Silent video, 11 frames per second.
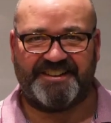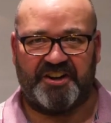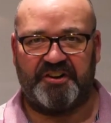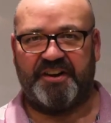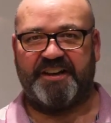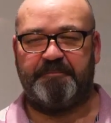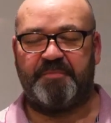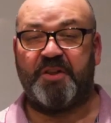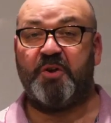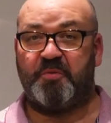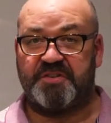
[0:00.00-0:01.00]
All right,
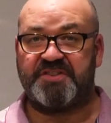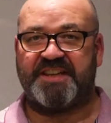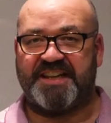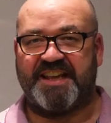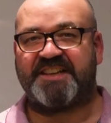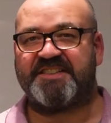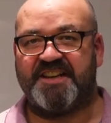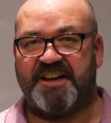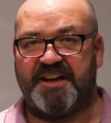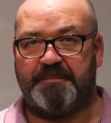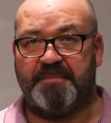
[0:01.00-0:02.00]
we'll see you next
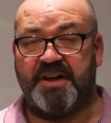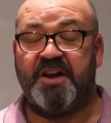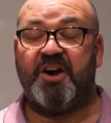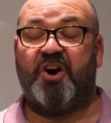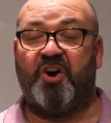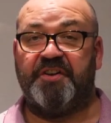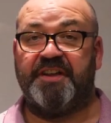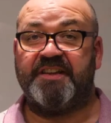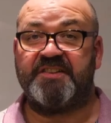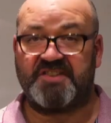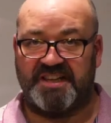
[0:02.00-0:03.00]
time on
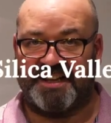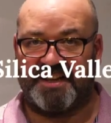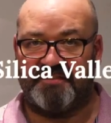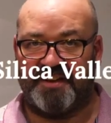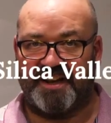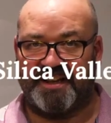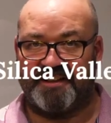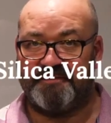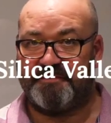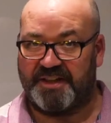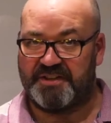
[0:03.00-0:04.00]
Silicon Valley.
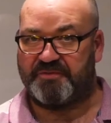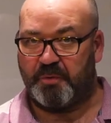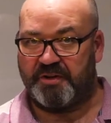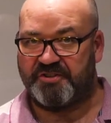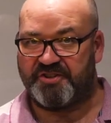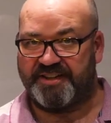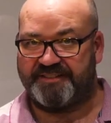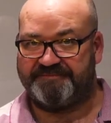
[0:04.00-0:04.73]
Thanks for watching.